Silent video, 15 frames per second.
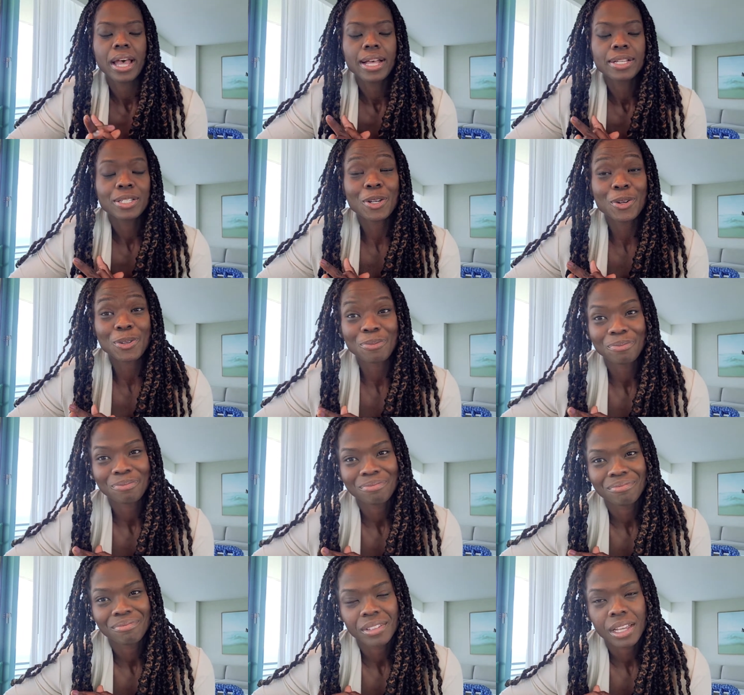So
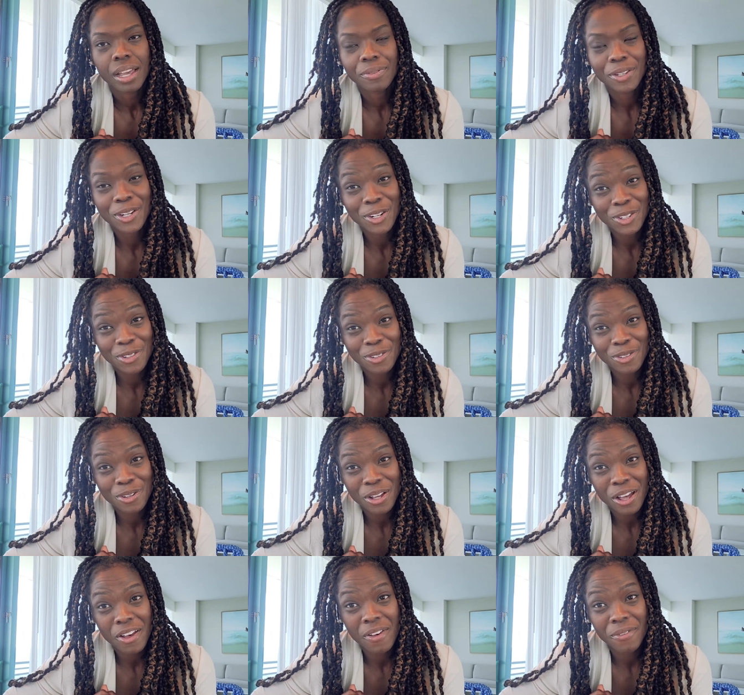I'm going to do
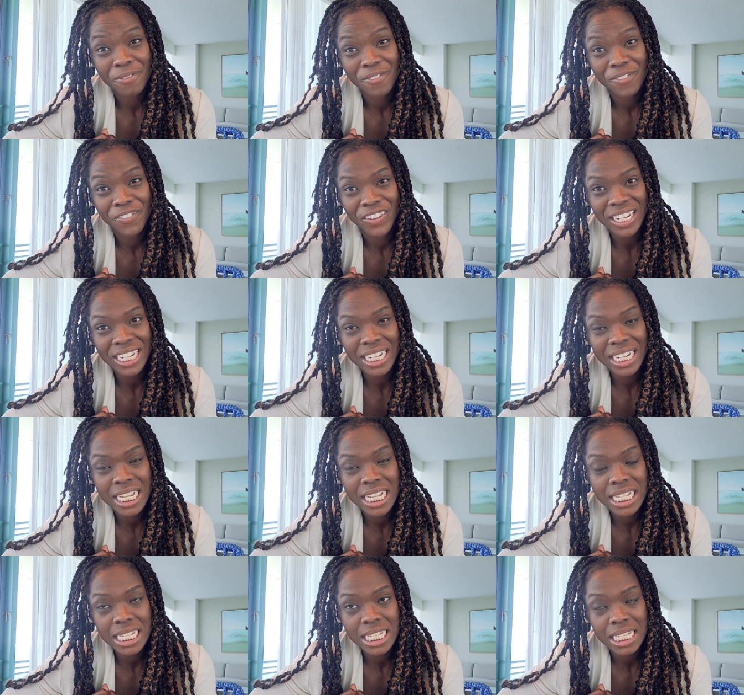a
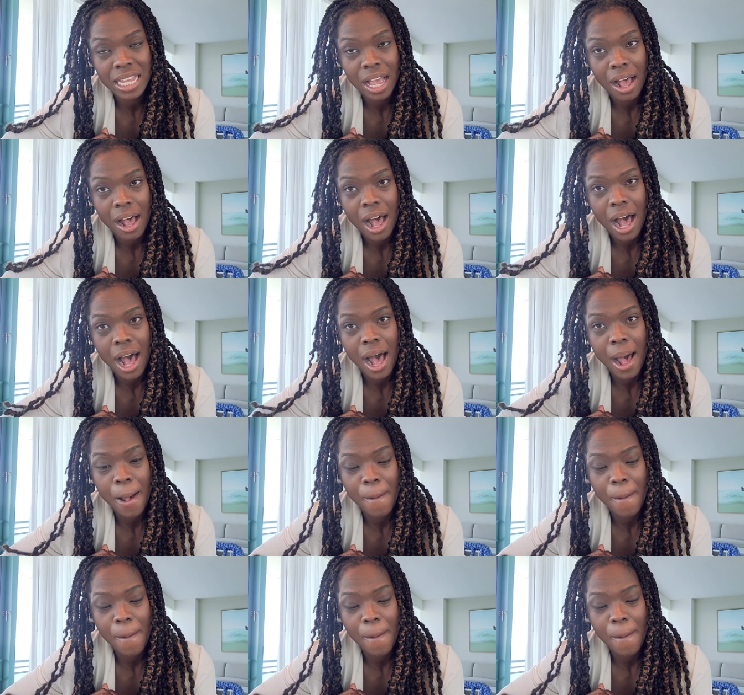fitness um,